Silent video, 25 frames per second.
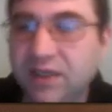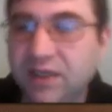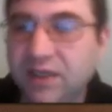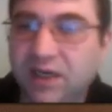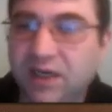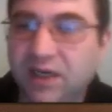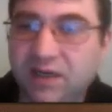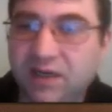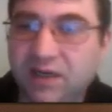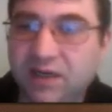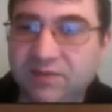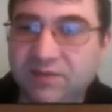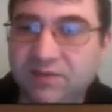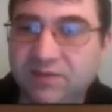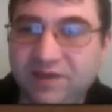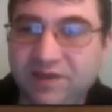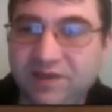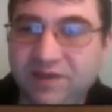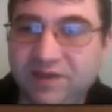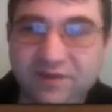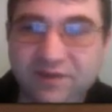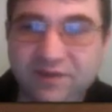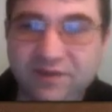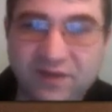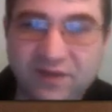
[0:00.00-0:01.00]

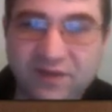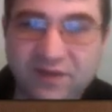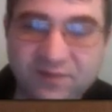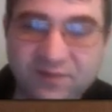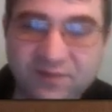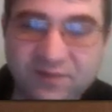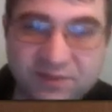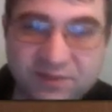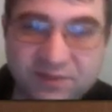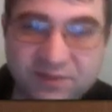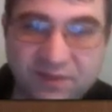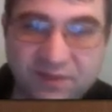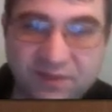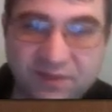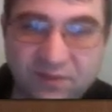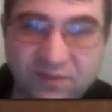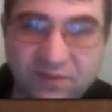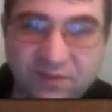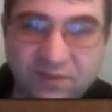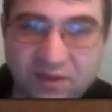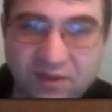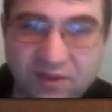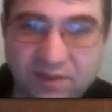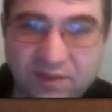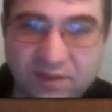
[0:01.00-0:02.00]
dc5, bishop
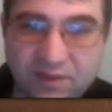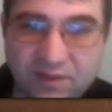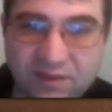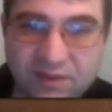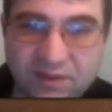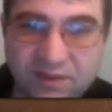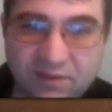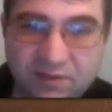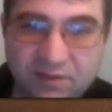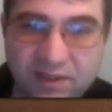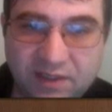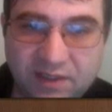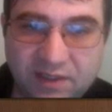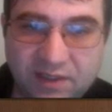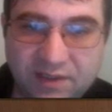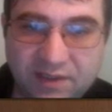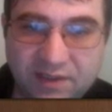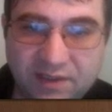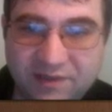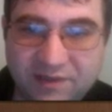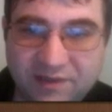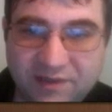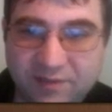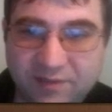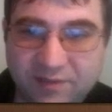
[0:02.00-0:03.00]
e4, queen d1, and
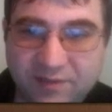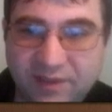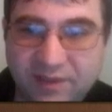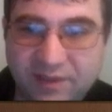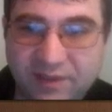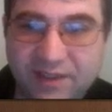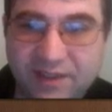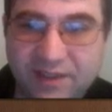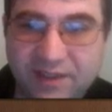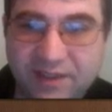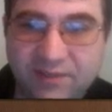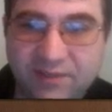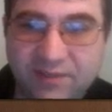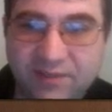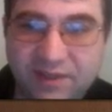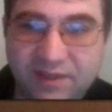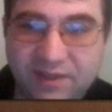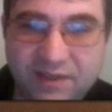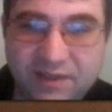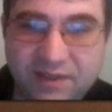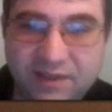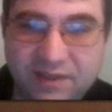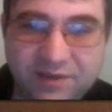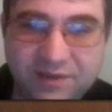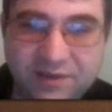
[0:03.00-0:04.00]
then simply knight on b to
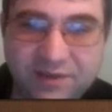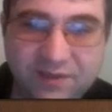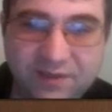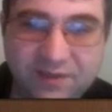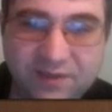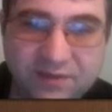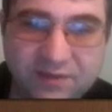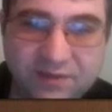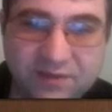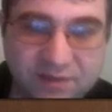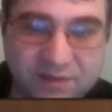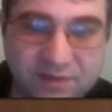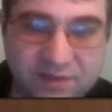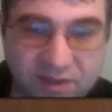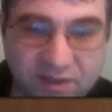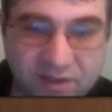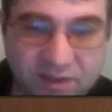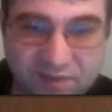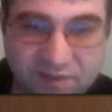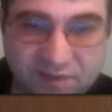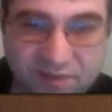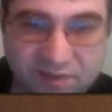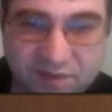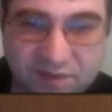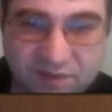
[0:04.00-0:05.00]
d7 to
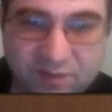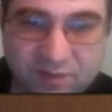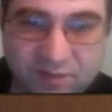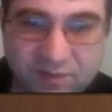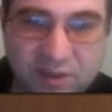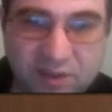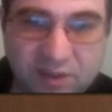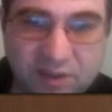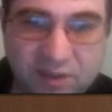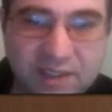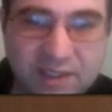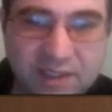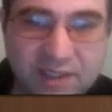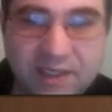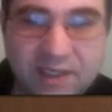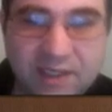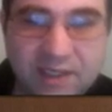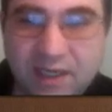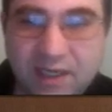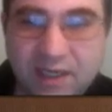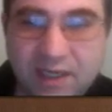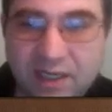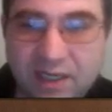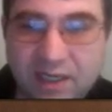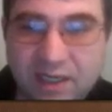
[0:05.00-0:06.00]
harvest this pawn.
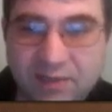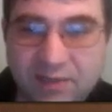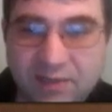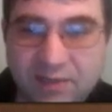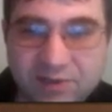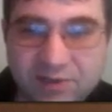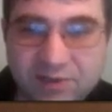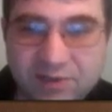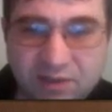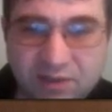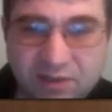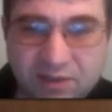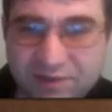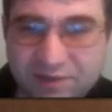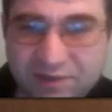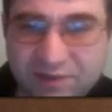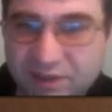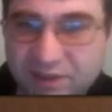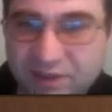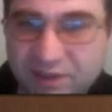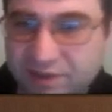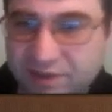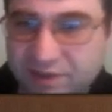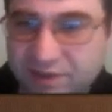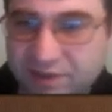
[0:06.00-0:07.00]
A draw was
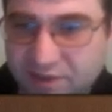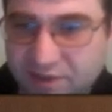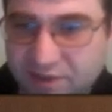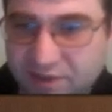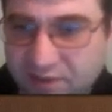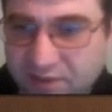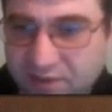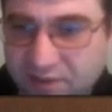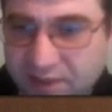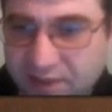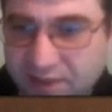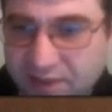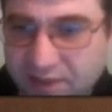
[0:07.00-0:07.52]
actually agreed right